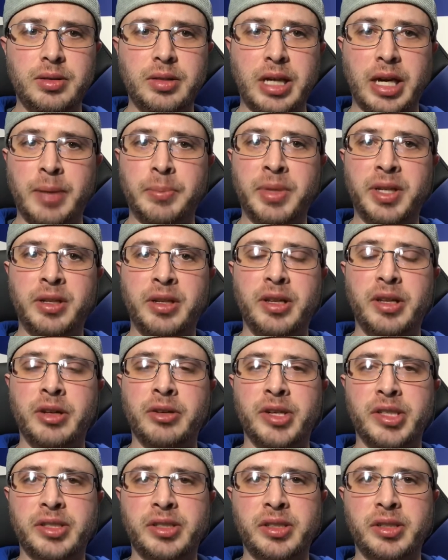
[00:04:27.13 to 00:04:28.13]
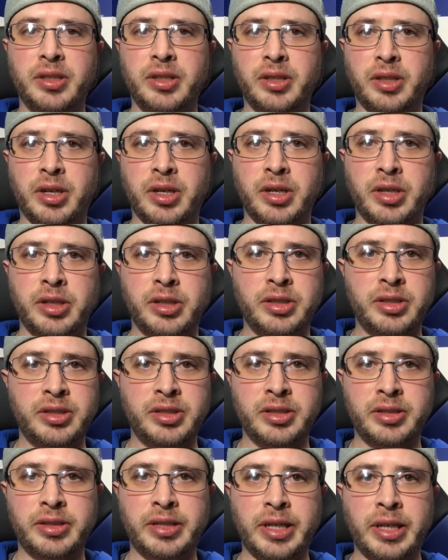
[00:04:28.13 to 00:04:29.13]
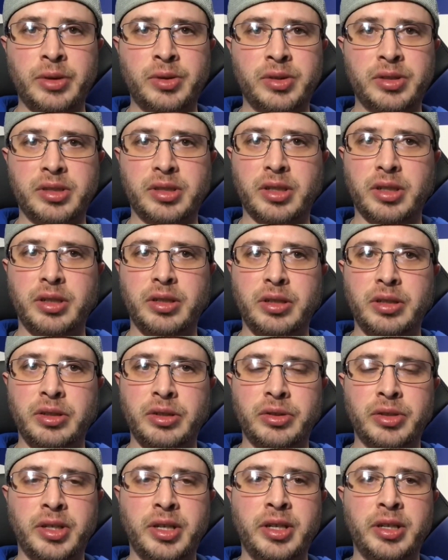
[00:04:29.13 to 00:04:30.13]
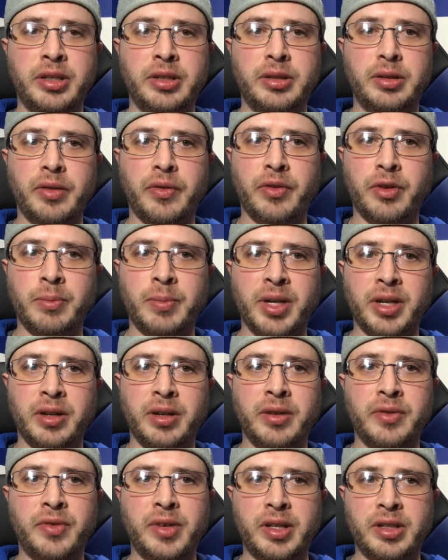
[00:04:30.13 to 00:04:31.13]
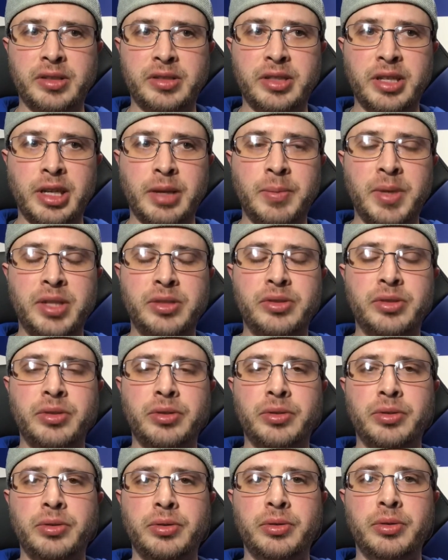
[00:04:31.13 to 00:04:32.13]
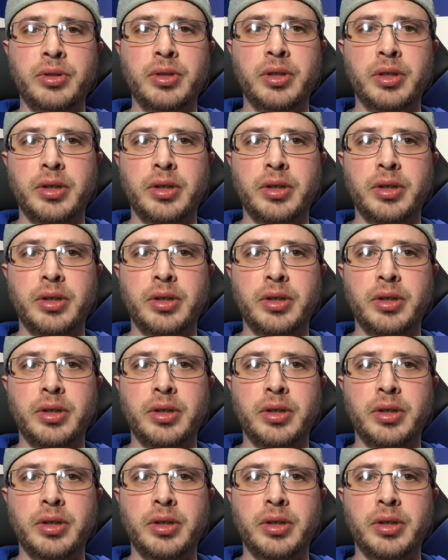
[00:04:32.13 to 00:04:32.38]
been interested in cars since I was a little kid, from my grandfather to take me to